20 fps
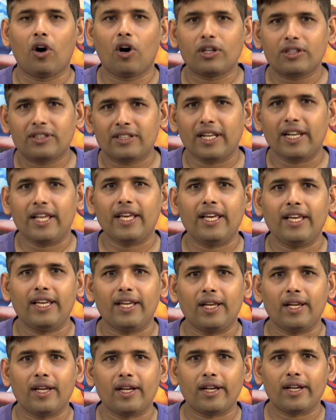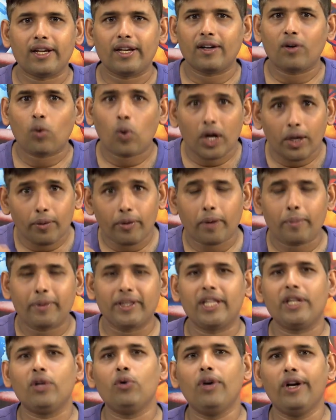or 3, whatever be
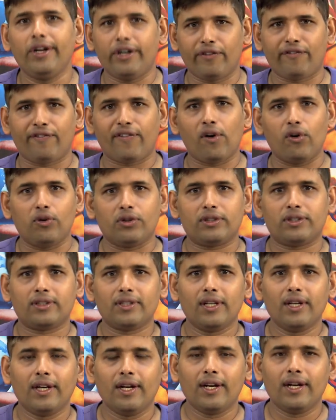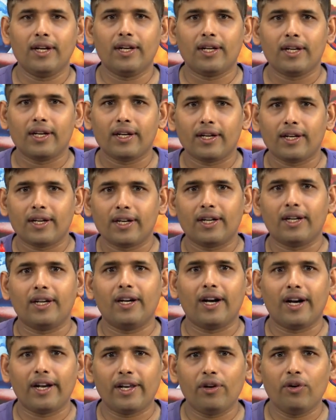the unit of force.
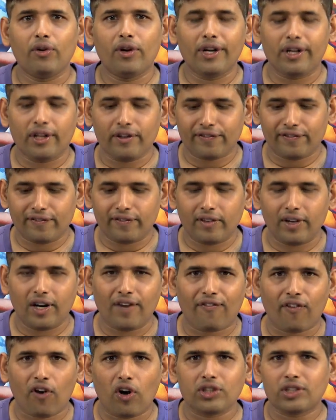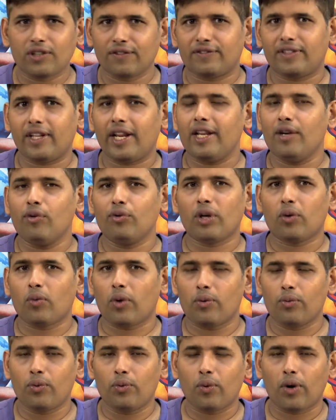A force of 3 Newton
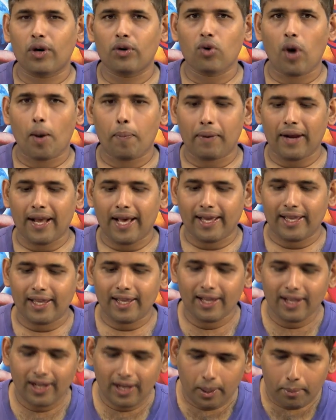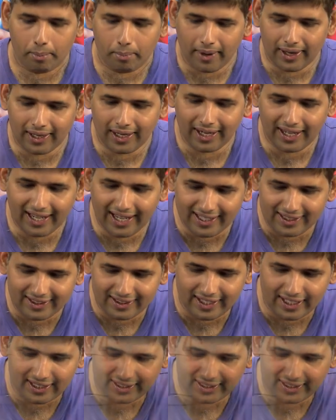one would want to apply, but in